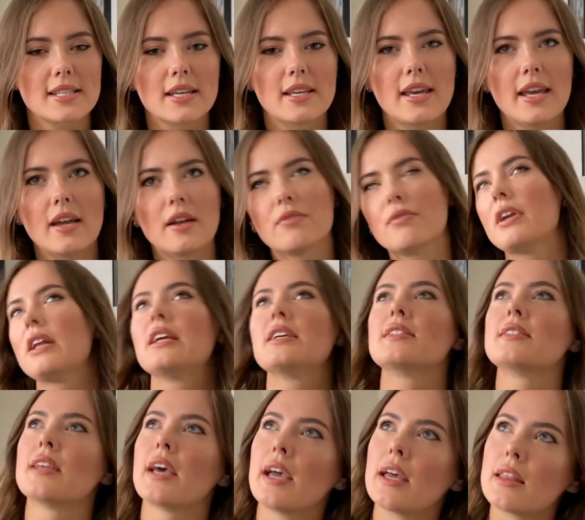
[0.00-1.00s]
I can't really
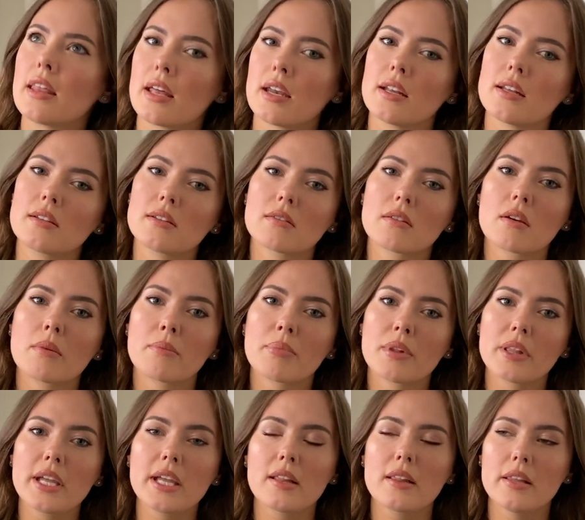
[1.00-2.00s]
say that it
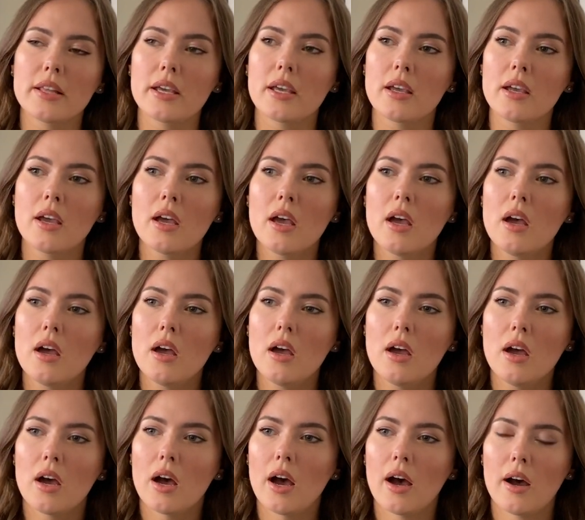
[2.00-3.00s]
completely
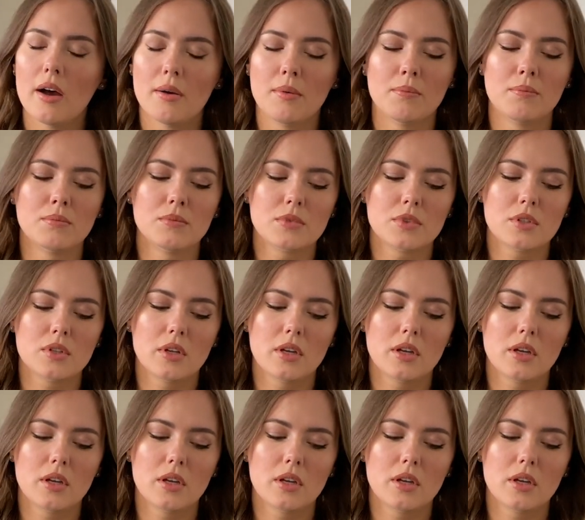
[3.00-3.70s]
kind